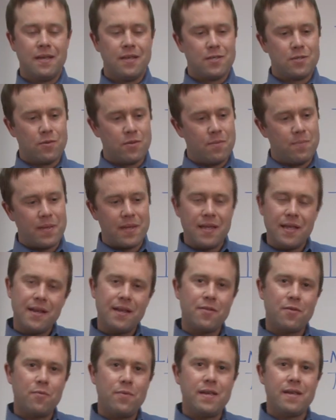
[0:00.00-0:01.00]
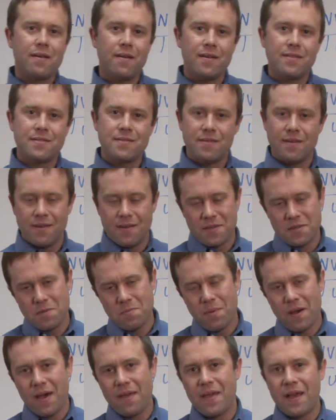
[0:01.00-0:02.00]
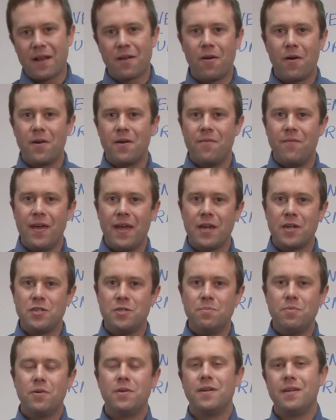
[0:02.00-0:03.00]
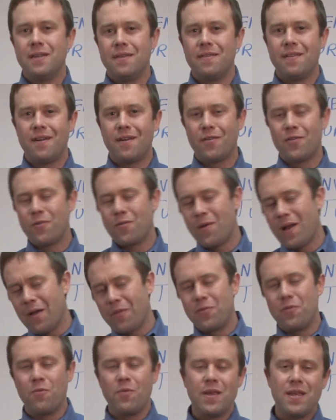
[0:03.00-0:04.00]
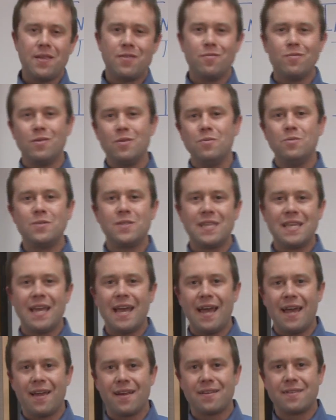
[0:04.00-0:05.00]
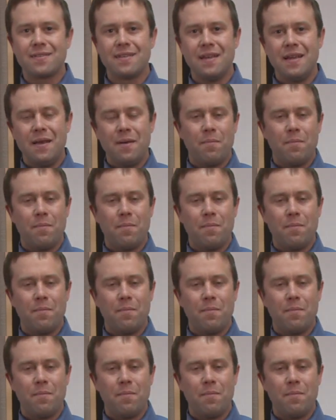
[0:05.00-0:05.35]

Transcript: So at the beginning of the week on Sunday, you buy that carton of eggs, you put it in there. Throughout the week, you use the eggs.